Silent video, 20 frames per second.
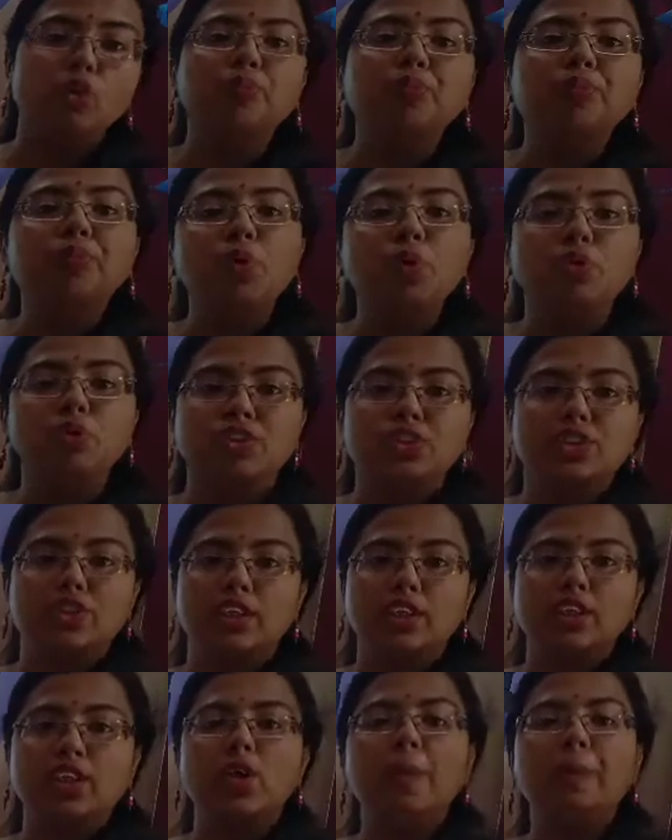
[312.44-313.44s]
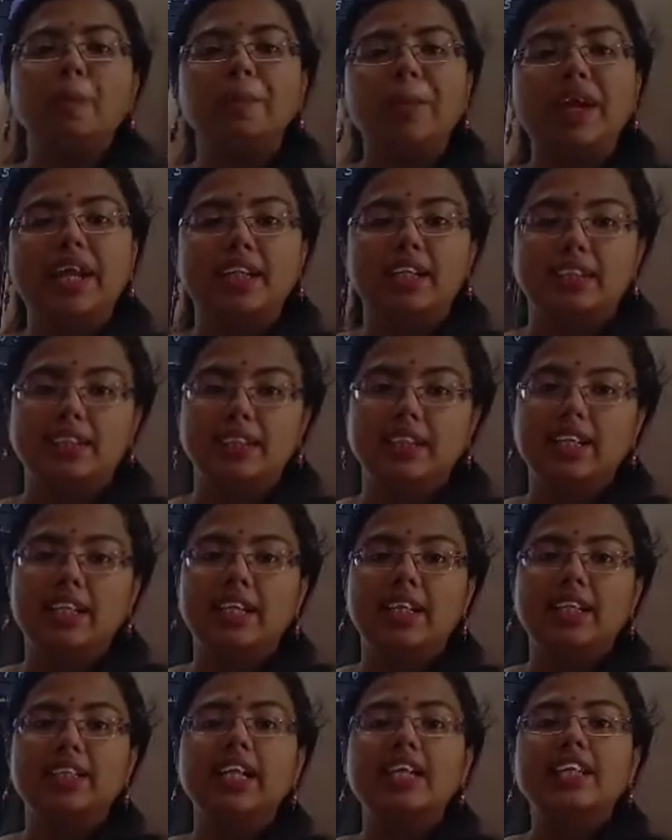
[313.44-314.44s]
books, your pen,
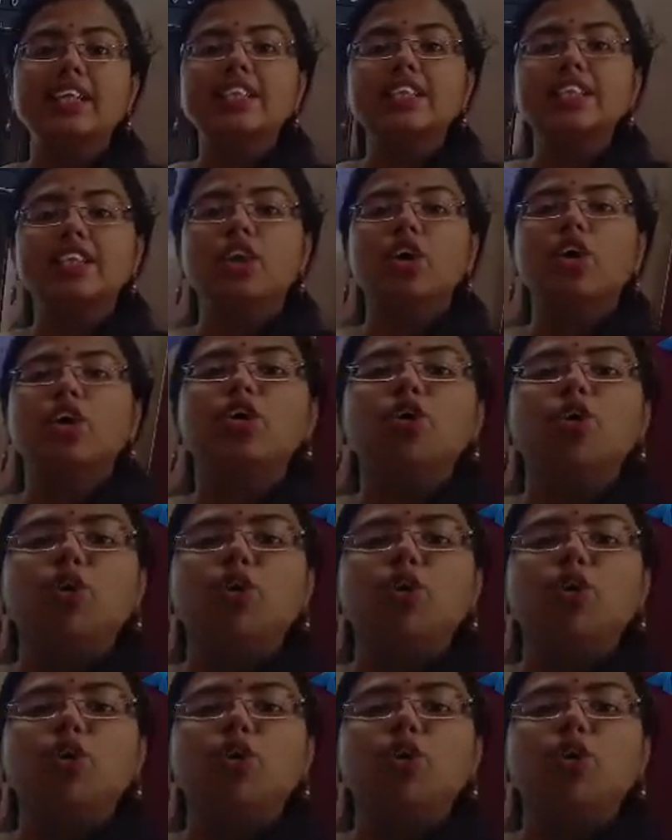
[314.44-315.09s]
that is your